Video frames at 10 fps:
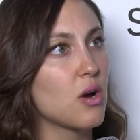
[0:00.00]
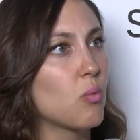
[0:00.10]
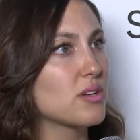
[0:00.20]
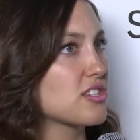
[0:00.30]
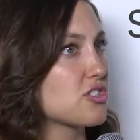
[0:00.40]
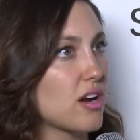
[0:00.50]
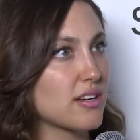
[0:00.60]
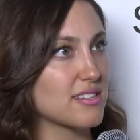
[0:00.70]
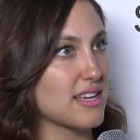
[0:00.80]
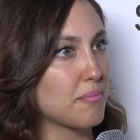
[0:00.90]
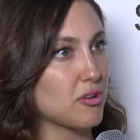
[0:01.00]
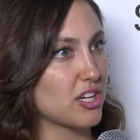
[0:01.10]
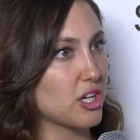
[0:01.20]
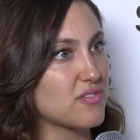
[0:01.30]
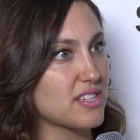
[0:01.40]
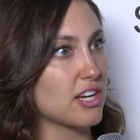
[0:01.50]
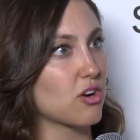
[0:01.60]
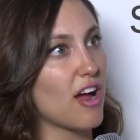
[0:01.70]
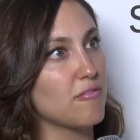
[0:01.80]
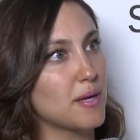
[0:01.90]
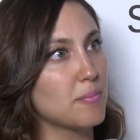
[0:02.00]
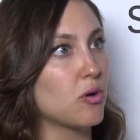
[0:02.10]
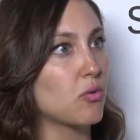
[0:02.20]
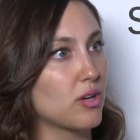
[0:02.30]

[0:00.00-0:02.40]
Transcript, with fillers: What's a strong example that you've seen, or have people